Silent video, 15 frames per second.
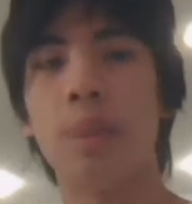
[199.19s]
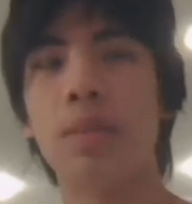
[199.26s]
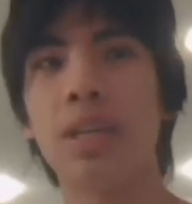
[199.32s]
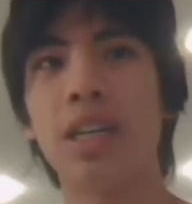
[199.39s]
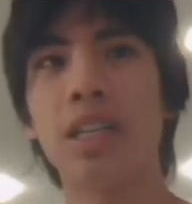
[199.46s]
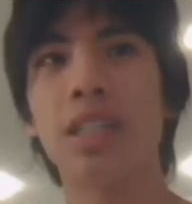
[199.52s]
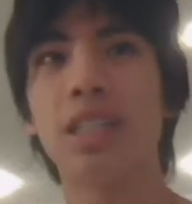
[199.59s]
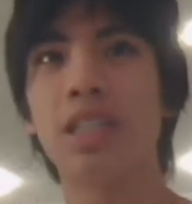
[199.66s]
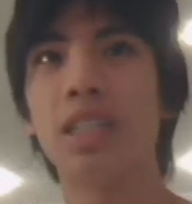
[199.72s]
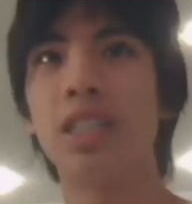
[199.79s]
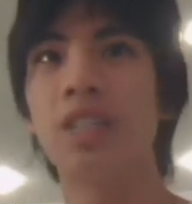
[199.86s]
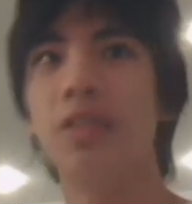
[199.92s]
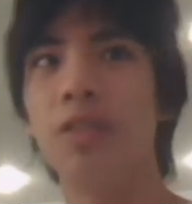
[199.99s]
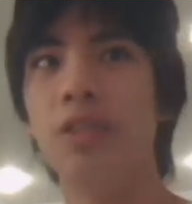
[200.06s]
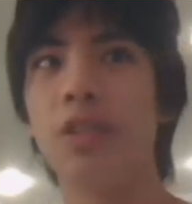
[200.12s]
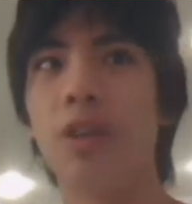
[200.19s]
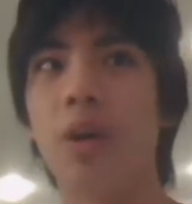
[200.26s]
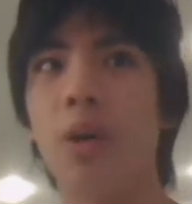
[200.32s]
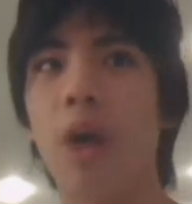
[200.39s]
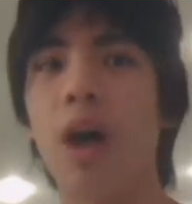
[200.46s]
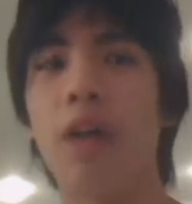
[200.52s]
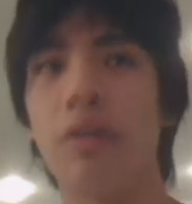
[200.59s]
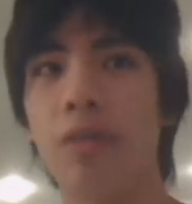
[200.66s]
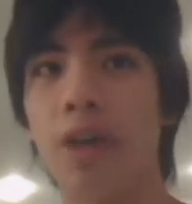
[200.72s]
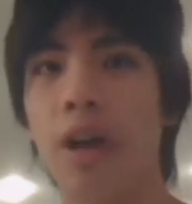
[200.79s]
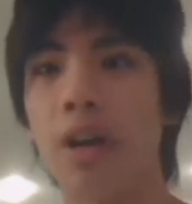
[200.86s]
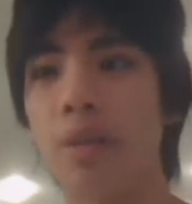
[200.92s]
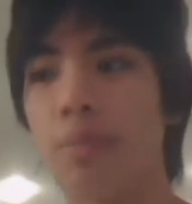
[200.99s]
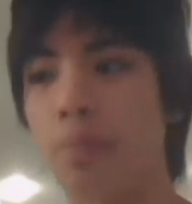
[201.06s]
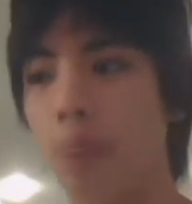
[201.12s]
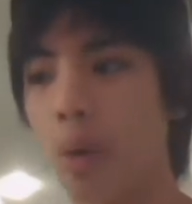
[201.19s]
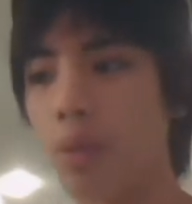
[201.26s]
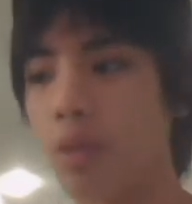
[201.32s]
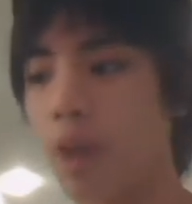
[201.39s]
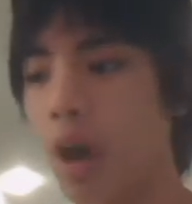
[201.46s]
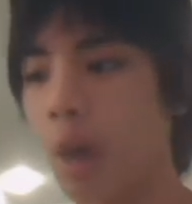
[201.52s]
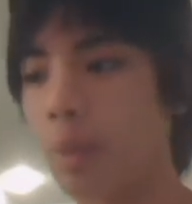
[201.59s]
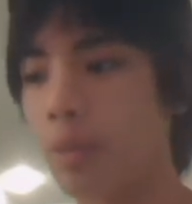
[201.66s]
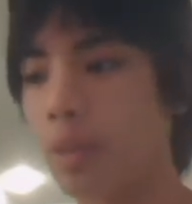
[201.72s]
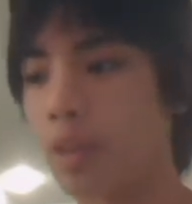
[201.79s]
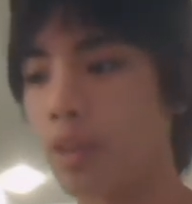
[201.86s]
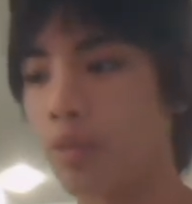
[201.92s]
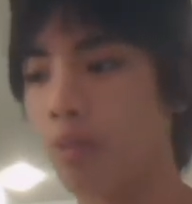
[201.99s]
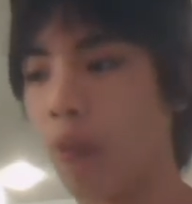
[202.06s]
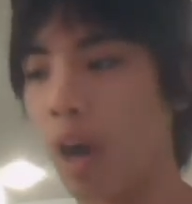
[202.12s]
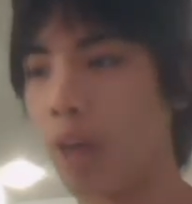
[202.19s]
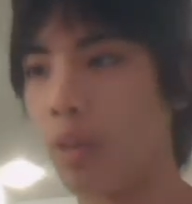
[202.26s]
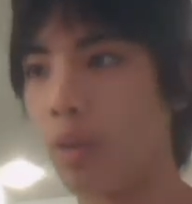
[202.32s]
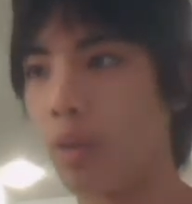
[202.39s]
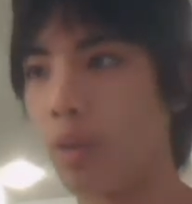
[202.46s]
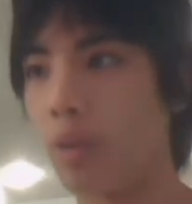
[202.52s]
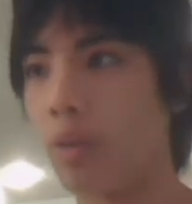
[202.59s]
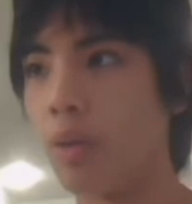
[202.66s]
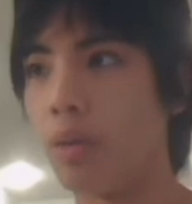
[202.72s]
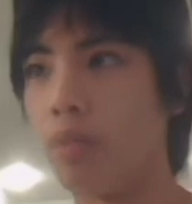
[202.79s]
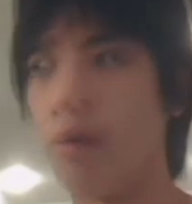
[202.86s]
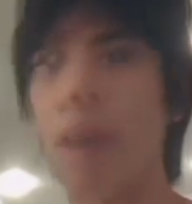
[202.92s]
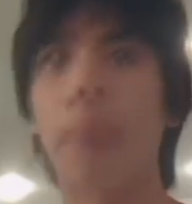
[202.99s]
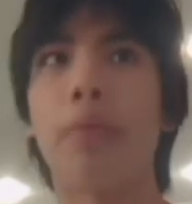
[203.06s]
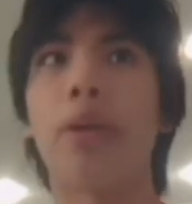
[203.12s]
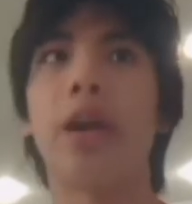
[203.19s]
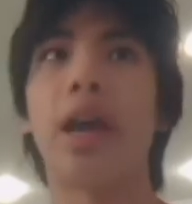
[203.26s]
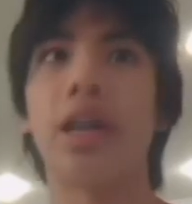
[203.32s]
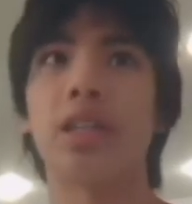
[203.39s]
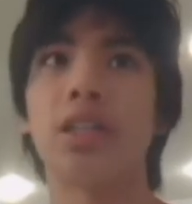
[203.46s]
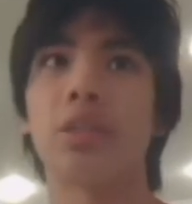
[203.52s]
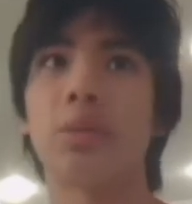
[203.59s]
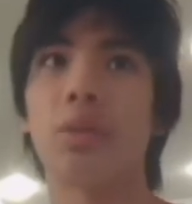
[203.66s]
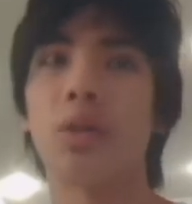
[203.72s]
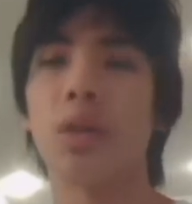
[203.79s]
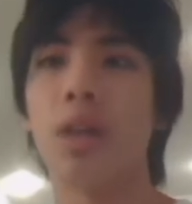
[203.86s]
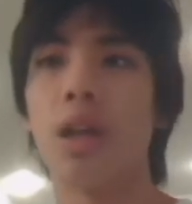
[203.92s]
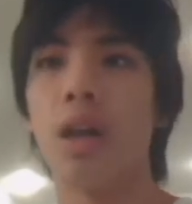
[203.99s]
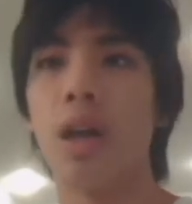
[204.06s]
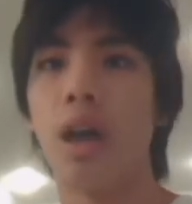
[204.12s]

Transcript: Because even though I find both options rather reprehensible,